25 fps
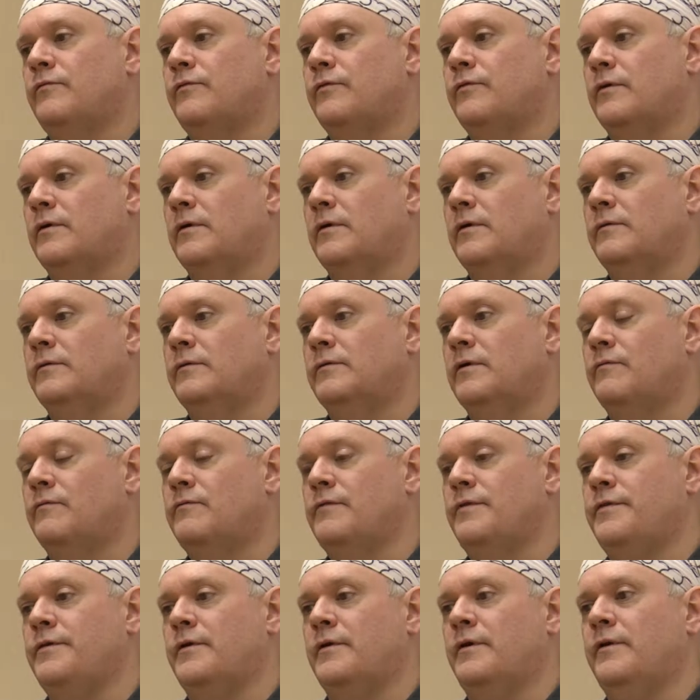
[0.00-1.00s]
for
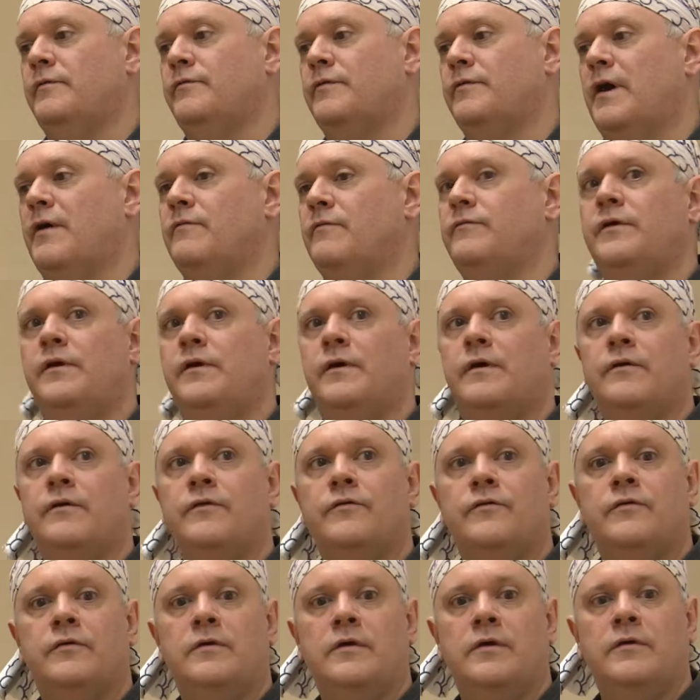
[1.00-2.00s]
over 35 years.
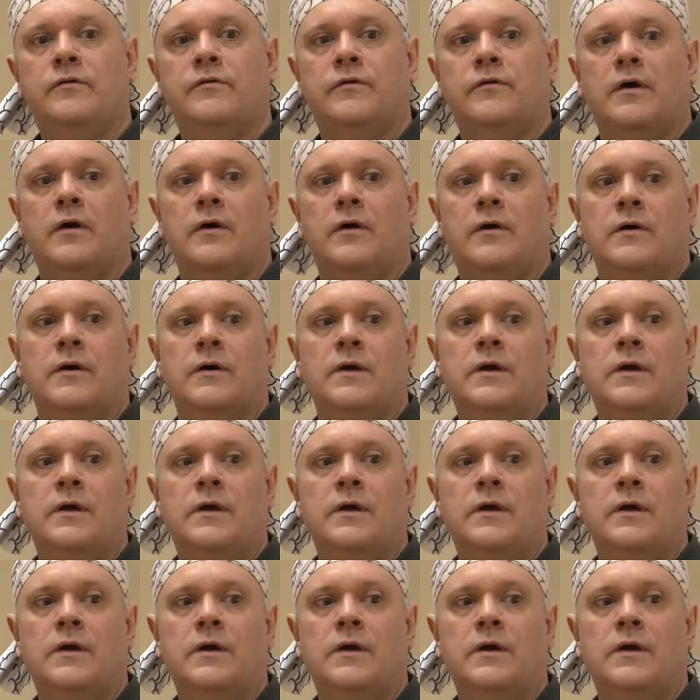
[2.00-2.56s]
So